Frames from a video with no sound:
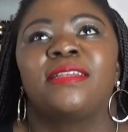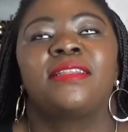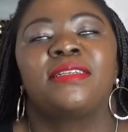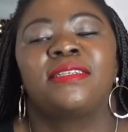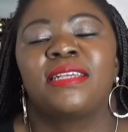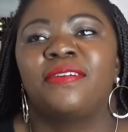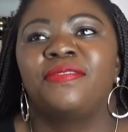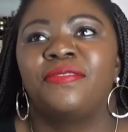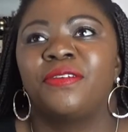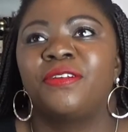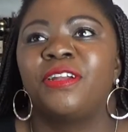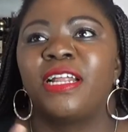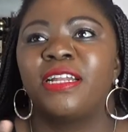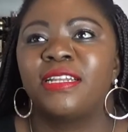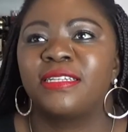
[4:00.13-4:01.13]
the
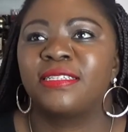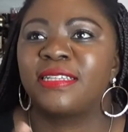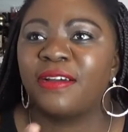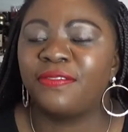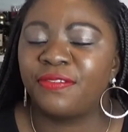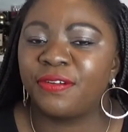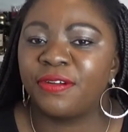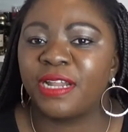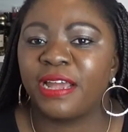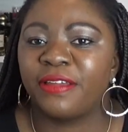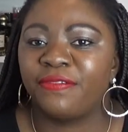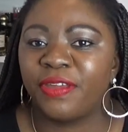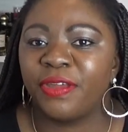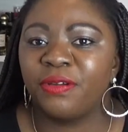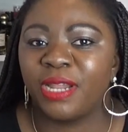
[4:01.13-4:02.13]
saffron, and the saffron, I
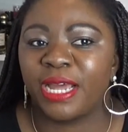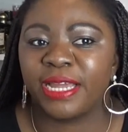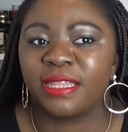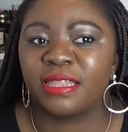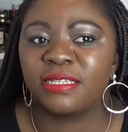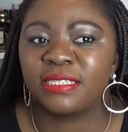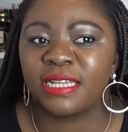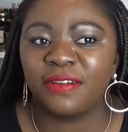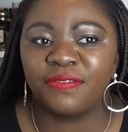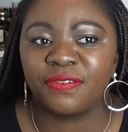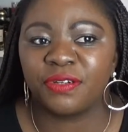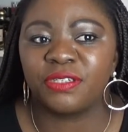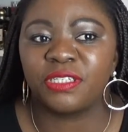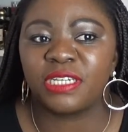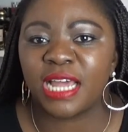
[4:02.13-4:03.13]
feel like the
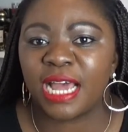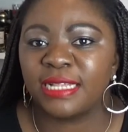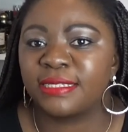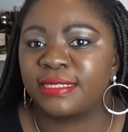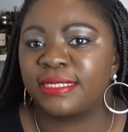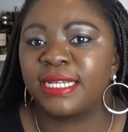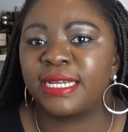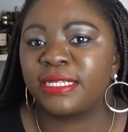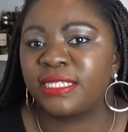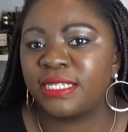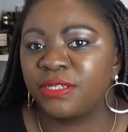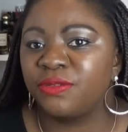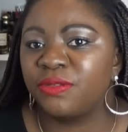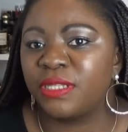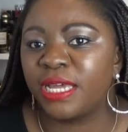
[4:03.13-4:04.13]
saffron does stay
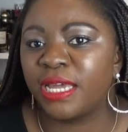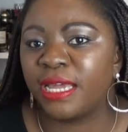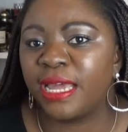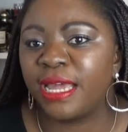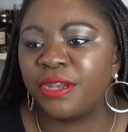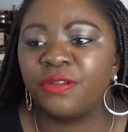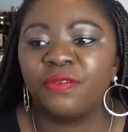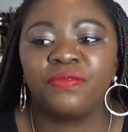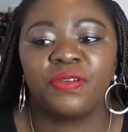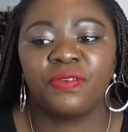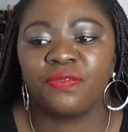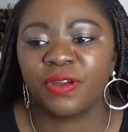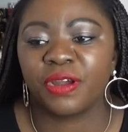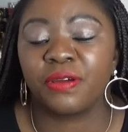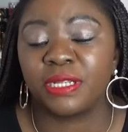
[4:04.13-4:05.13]
till the end of the
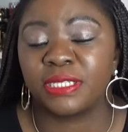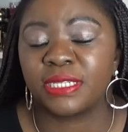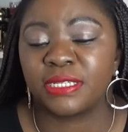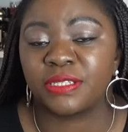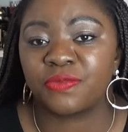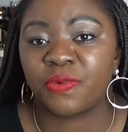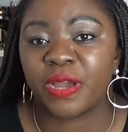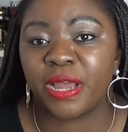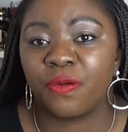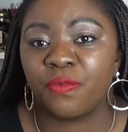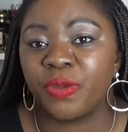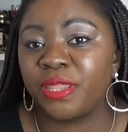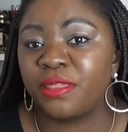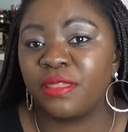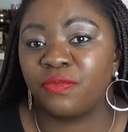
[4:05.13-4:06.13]
fragrance as well
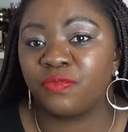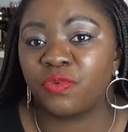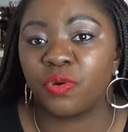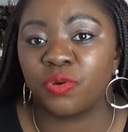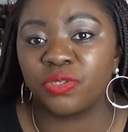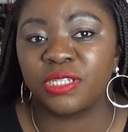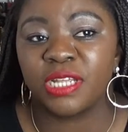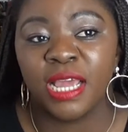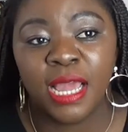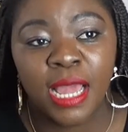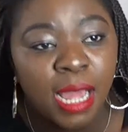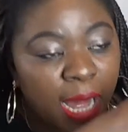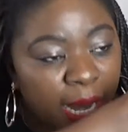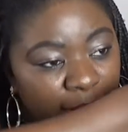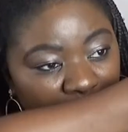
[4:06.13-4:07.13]
with the rose.
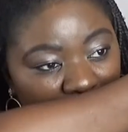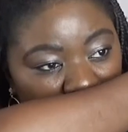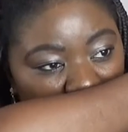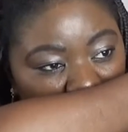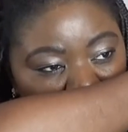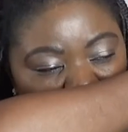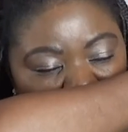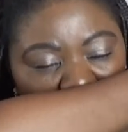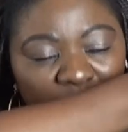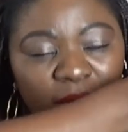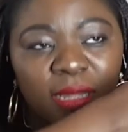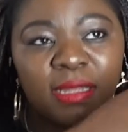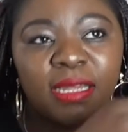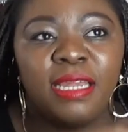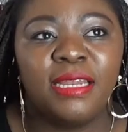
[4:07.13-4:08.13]
And then
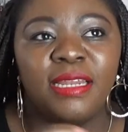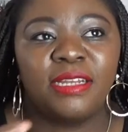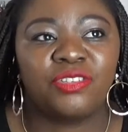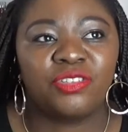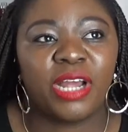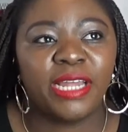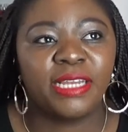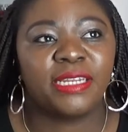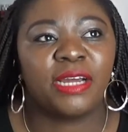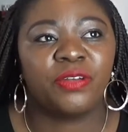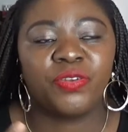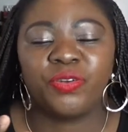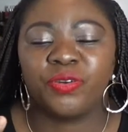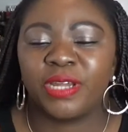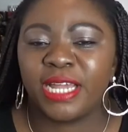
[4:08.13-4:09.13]
in the dry
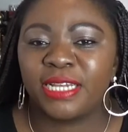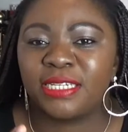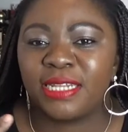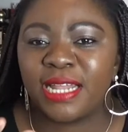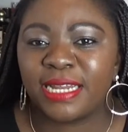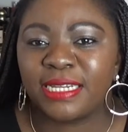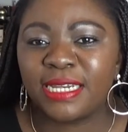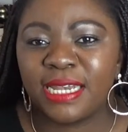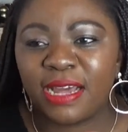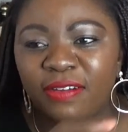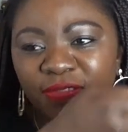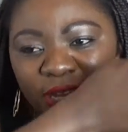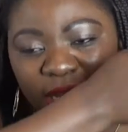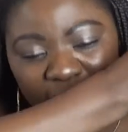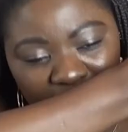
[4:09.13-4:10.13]
down you get that
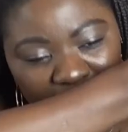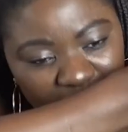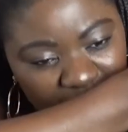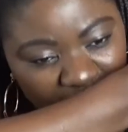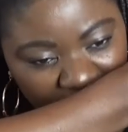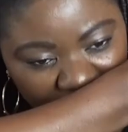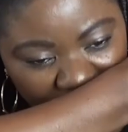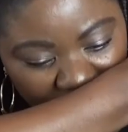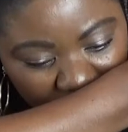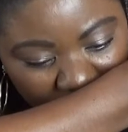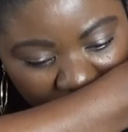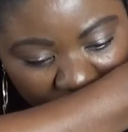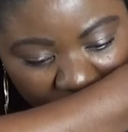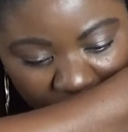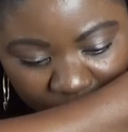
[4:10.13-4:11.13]
lovely
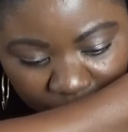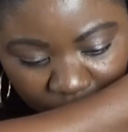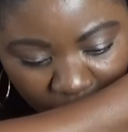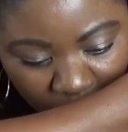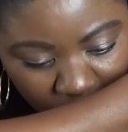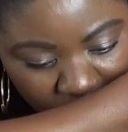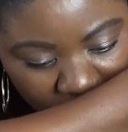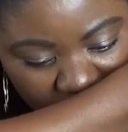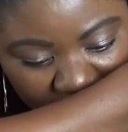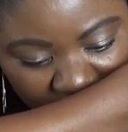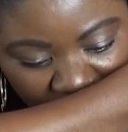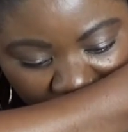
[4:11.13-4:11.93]
saffron, rose,